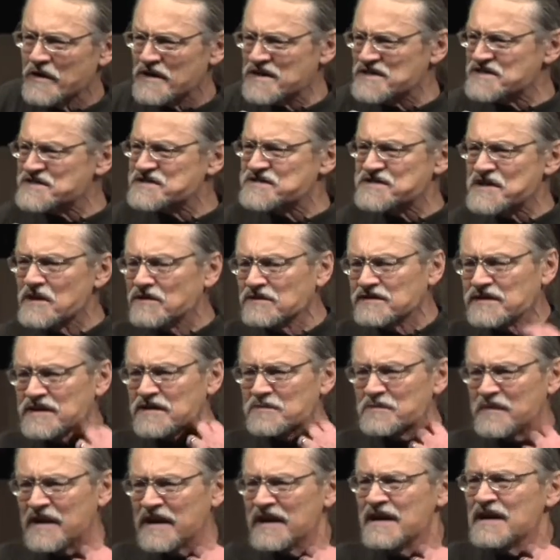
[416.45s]

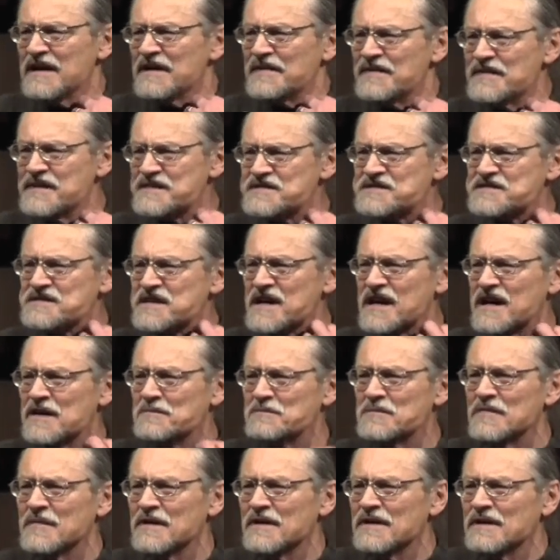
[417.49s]
insulting me. This time,